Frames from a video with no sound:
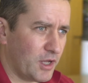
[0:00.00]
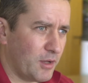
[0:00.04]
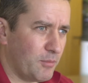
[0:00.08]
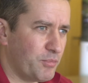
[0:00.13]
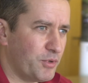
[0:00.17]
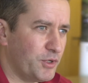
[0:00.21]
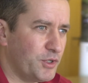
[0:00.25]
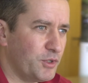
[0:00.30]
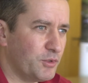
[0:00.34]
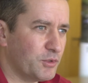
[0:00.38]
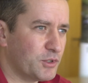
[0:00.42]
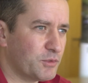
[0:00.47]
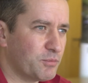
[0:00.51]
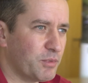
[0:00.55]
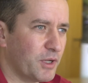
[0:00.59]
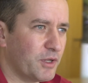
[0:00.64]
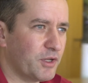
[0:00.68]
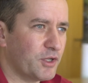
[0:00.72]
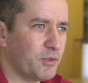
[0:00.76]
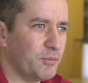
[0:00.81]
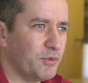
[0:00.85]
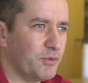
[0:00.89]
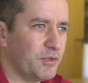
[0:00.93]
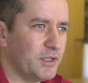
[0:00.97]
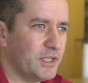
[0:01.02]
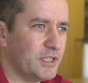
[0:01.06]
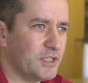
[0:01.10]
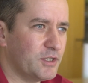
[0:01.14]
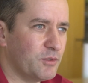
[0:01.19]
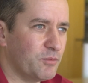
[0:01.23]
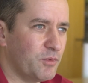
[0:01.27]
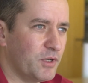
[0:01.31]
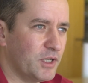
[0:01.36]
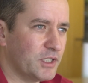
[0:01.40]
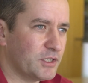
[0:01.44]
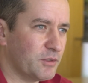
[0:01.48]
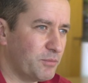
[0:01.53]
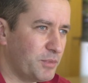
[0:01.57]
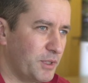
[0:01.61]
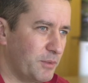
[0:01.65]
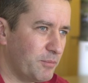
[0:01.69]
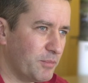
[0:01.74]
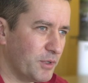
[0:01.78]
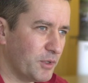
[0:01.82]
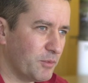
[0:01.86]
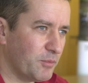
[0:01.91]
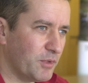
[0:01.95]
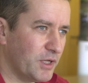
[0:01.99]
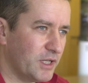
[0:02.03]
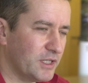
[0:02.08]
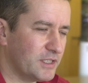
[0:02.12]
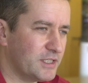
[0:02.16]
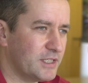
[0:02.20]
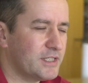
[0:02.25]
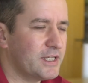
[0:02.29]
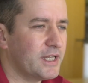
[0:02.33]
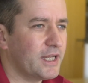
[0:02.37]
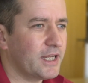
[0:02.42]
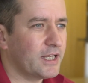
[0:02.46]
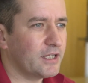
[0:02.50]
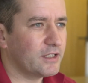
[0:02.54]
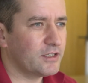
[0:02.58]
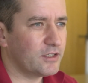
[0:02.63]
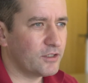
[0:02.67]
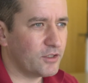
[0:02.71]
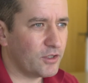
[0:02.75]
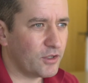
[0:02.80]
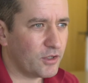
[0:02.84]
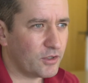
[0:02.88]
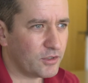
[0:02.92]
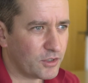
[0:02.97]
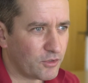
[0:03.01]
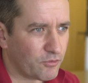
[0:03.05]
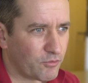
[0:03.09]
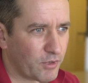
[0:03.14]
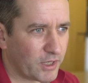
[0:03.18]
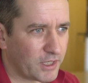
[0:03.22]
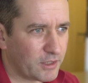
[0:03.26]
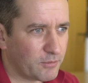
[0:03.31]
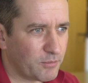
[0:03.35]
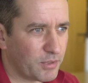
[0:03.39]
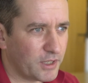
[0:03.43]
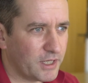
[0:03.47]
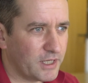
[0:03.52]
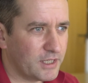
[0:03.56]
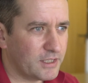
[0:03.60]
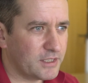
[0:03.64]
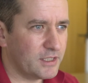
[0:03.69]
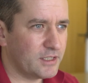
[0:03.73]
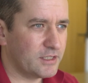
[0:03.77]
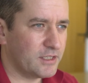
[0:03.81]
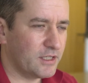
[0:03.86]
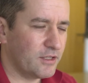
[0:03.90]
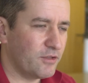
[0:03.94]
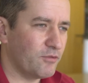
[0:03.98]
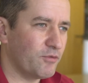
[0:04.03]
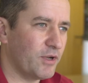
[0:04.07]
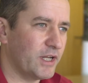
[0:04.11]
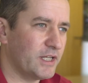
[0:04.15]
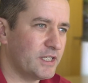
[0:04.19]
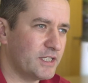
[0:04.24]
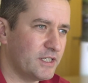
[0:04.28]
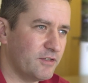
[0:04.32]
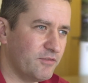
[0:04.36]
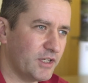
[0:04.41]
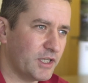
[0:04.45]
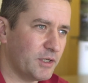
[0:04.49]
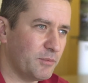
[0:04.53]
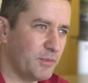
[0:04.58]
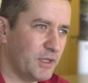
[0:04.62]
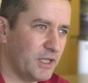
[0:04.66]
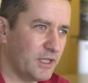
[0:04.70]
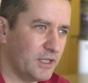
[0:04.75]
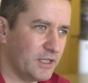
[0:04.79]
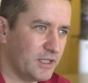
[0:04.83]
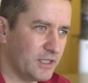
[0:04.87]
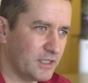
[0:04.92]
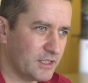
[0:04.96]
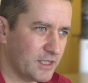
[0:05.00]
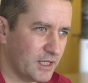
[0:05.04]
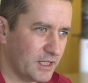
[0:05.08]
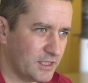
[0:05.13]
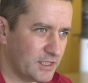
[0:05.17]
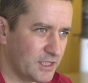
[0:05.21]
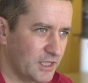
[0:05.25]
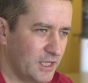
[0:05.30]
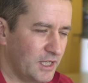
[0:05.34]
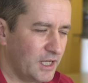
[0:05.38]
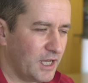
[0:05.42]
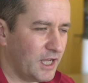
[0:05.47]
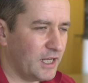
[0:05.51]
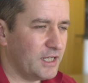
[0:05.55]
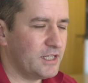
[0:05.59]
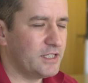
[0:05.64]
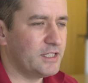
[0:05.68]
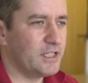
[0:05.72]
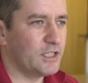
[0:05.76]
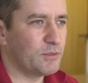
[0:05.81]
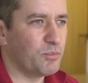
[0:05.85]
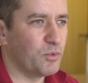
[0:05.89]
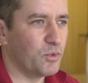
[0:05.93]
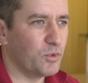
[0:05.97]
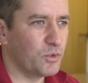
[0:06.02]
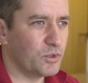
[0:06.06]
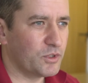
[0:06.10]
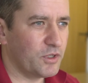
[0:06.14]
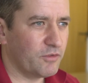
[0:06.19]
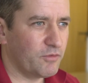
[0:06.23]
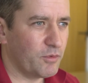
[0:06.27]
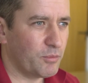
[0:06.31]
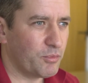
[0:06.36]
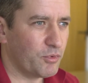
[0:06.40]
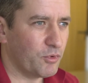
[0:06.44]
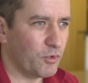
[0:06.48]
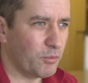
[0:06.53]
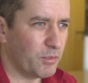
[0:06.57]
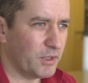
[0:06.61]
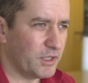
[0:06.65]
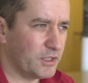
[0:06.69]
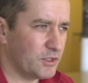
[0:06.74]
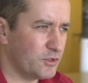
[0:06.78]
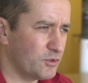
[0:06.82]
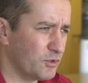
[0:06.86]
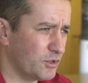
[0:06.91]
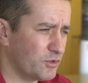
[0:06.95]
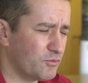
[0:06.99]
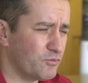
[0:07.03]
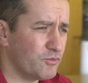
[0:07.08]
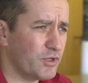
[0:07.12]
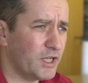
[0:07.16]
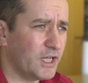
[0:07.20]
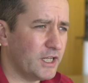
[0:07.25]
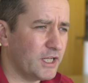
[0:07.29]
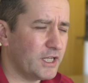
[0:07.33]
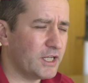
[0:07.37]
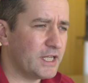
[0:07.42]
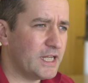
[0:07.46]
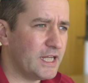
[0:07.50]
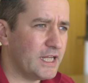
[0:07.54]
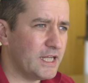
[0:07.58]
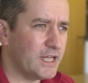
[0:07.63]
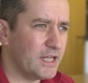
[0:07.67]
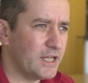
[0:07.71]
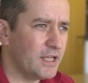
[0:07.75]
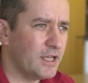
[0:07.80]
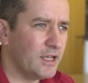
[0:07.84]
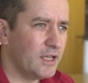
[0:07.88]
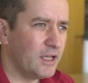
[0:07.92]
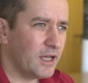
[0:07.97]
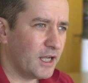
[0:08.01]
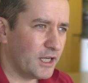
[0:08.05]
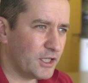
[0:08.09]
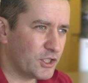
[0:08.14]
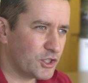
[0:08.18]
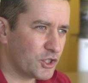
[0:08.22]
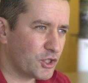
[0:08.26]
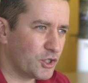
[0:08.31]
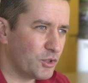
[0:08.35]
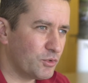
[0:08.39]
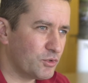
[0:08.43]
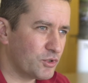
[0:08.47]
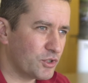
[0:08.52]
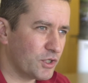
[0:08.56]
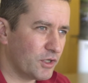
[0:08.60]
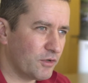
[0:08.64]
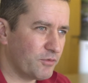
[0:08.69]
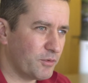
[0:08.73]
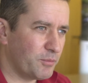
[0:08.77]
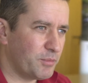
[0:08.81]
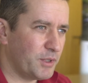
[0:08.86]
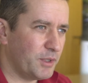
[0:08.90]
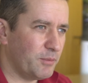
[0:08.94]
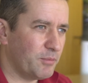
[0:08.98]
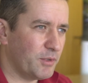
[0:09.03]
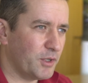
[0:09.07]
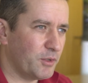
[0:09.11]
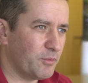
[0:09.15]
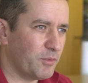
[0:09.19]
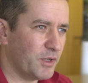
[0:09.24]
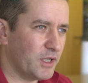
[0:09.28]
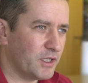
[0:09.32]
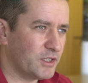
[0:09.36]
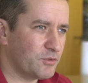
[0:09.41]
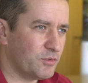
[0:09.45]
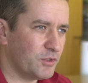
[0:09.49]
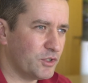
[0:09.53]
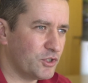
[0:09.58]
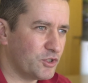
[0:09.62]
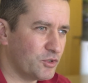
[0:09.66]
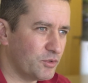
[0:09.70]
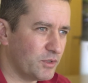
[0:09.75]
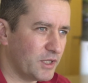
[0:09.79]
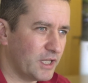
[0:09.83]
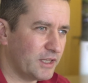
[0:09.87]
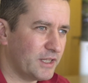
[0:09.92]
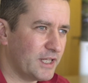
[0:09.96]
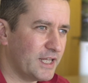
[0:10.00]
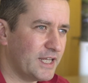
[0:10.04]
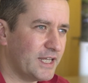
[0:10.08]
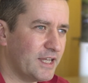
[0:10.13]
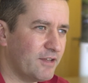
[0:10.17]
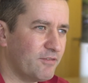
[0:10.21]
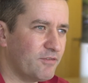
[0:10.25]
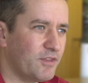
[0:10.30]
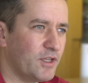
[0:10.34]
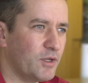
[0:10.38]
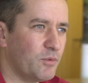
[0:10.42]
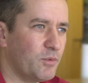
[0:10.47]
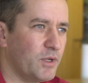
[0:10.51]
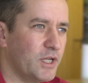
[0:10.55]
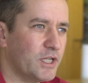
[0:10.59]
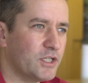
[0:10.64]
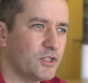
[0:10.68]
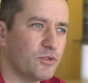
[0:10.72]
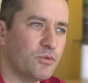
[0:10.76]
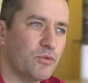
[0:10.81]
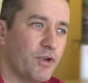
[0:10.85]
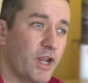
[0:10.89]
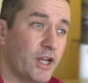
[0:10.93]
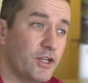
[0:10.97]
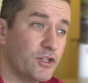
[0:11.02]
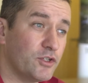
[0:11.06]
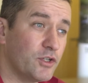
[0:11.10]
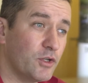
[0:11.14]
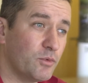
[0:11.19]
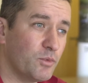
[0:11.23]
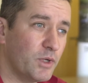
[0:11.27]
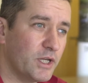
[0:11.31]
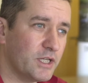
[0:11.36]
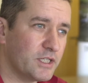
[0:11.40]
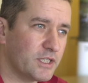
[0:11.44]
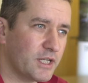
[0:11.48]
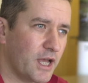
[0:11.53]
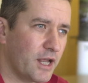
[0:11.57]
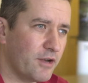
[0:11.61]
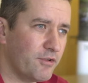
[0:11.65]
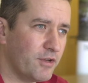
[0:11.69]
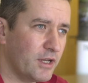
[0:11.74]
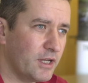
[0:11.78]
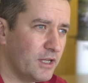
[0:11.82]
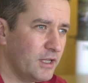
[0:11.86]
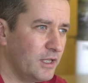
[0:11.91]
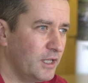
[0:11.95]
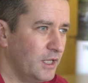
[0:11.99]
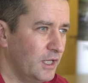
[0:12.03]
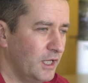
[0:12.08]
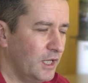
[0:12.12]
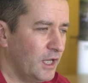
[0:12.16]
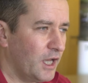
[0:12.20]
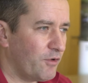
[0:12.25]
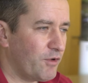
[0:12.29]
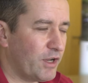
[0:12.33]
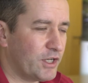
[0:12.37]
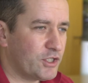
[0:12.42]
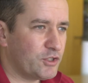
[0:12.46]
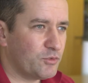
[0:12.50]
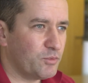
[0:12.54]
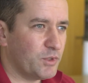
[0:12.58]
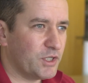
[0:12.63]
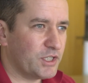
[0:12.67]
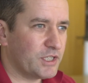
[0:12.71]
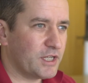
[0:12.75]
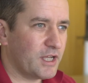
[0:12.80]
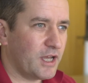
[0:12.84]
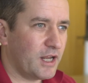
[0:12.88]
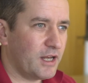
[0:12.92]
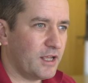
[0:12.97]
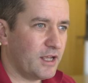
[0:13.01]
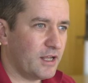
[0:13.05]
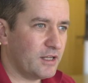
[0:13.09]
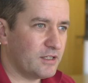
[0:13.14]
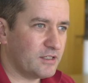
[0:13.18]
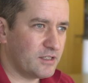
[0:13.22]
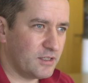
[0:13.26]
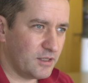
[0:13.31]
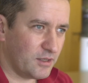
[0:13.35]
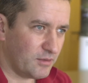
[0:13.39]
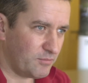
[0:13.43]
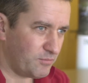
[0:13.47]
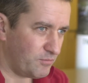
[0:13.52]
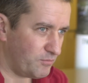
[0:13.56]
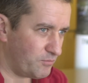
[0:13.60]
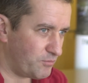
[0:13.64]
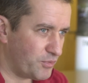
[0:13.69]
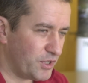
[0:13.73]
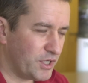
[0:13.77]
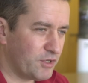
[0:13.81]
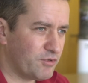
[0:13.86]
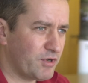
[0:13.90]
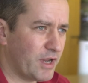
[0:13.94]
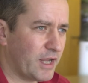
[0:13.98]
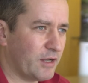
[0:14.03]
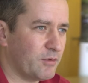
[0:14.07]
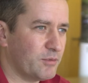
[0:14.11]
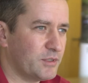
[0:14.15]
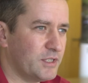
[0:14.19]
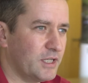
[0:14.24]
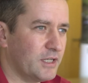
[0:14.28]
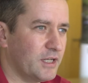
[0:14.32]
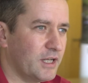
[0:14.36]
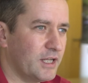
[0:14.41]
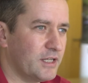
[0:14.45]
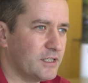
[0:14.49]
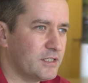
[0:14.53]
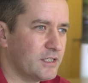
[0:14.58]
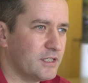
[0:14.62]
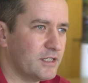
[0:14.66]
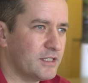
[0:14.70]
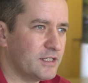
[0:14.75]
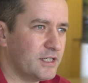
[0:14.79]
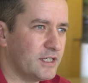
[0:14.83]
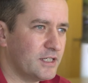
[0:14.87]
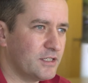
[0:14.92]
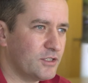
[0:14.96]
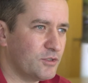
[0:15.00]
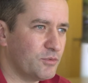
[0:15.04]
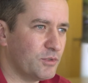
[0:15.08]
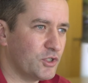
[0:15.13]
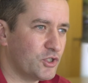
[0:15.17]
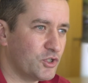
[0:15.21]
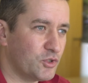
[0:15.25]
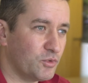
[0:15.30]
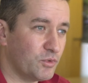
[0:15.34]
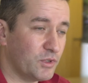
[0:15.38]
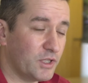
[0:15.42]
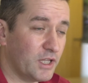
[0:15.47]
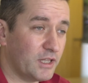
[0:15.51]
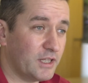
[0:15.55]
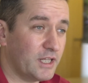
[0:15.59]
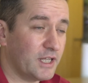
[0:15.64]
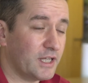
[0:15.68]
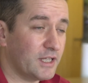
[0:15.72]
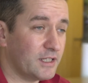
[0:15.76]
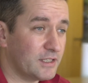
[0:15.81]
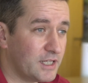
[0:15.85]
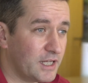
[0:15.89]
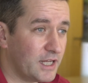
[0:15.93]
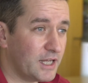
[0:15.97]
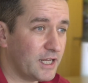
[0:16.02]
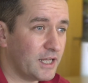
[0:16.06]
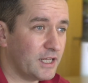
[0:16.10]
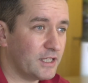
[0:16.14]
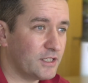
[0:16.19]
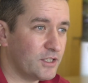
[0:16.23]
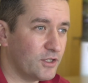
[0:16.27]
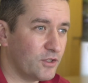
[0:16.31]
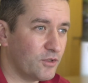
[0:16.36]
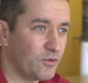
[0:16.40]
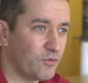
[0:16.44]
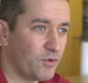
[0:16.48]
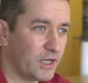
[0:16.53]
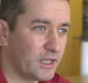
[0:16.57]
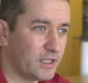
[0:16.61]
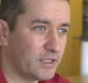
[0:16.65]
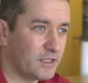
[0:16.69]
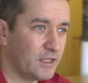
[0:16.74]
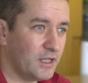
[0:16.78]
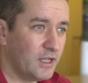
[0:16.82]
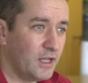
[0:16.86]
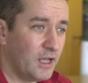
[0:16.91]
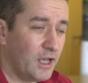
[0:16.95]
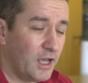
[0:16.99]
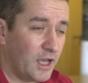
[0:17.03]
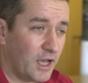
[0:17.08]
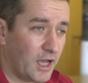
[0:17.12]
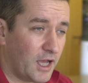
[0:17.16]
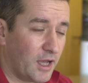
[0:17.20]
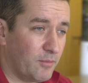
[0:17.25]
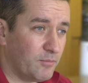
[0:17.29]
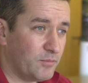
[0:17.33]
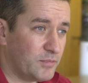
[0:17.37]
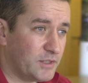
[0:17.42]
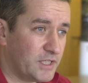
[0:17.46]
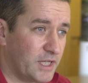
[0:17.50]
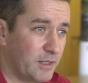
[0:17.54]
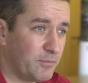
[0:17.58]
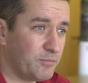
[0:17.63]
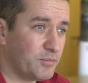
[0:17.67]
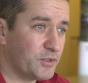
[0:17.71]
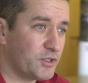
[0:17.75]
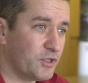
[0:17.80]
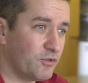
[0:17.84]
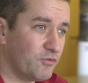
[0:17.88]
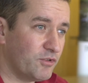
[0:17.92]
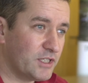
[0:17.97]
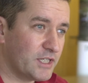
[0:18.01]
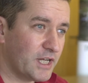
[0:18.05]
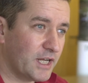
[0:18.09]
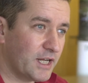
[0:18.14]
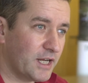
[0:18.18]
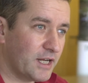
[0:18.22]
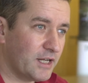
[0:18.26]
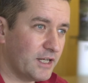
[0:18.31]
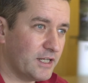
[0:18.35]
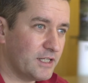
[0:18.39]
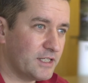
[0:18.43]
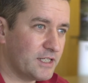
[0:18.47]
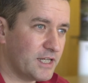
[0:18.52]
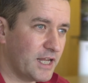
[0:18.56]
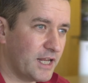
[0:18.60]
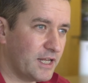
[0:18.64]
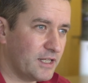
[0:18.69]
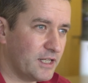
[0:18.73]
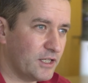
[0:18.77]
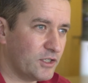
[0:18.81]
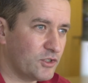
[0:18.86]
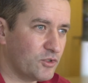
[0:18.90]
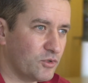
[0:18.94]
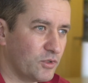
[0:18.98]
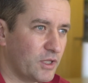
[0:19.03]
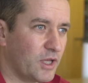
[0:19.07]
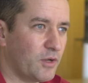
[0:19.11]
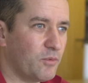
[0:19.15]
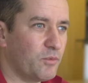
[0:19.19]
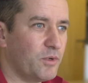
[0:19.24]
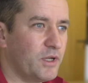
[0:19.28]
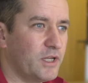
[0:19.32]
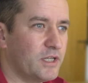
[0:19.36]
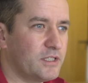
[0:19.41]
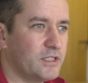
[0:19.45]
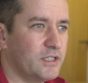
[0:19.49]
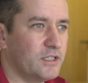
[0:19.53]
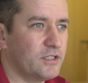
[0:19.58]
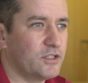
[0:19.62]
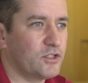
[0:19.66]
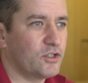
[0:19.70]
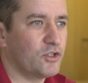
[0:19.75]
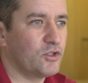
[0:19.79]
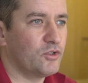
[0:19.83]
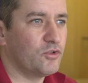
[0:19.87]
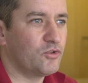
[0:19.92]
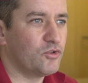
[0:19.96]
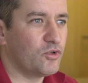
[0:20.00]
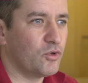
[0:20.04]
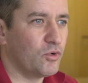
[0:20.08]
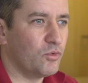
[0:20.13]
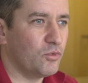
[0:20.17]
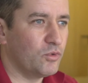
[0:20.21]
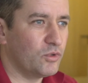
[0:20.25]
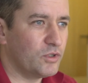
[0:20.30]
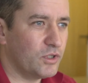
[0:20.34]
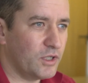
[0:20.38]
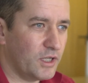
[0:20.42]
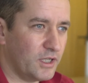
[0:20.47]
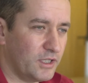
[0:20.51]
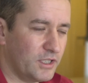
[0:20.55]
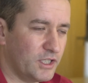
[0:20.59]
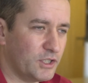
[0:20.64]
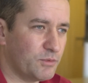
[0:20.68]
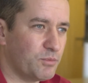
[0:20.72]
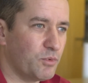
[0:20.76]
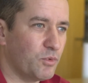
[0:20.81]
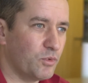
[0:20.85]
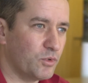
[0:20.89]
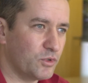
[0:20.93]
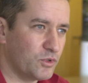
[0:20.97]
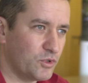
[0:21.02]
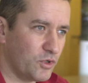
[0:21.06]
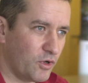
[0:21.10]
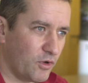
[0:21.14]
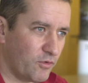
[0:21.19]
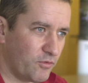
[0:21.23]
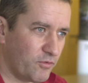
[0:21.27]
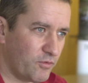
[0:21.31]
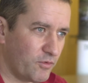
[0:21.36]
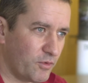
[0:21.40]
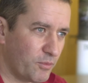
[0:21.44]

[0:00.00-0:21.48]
produced by communities in Wales and people in Wales is taken to the right places, to the right civic amenity sites, and is disposed of appropriately. So it's really key and it's crucial for people in Wales to ensure that they give their waste to a registered waste carrier. A registered waste carrier has the prerequisite licences to ensure that they can take it to the right tips and recycling centres, so that waste is controlled and disposed of